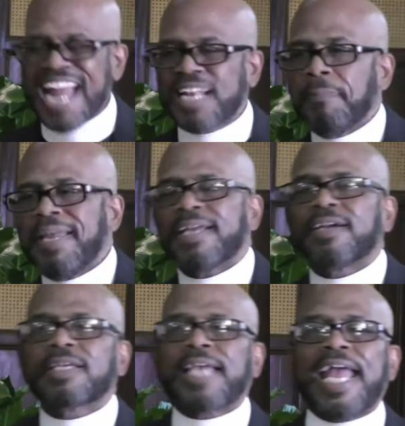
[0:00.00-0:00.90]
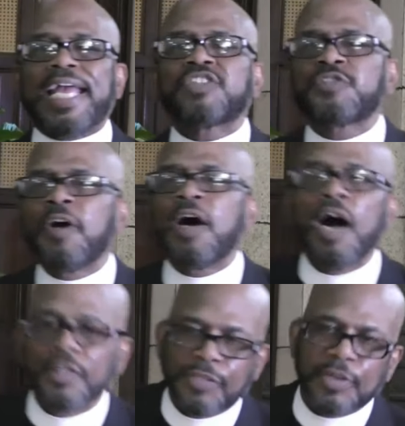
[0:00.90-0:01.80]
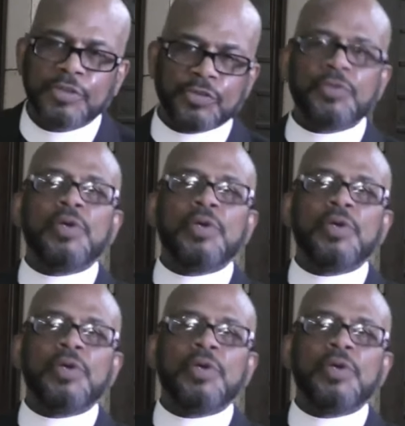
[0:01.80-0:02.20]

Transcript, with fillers: and meager gains for others.